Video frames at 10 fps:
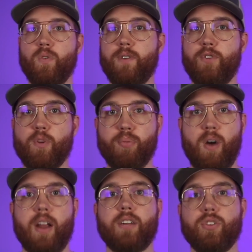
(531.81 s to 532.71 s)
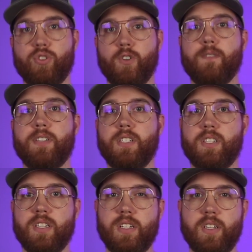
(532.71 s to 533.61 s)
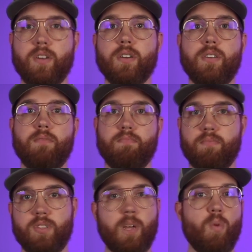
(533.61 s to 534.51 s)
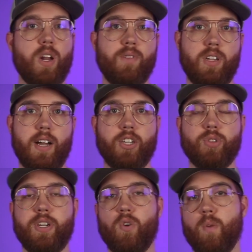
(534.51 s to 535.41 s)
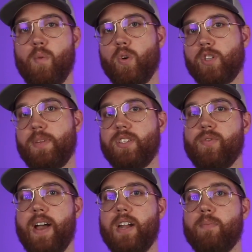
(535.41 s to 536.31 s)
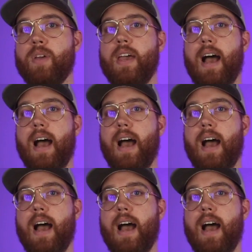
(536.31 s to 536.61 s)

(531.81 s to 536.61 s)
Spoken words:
If your product or service is considered somewhat of a luxury or a more expensive item,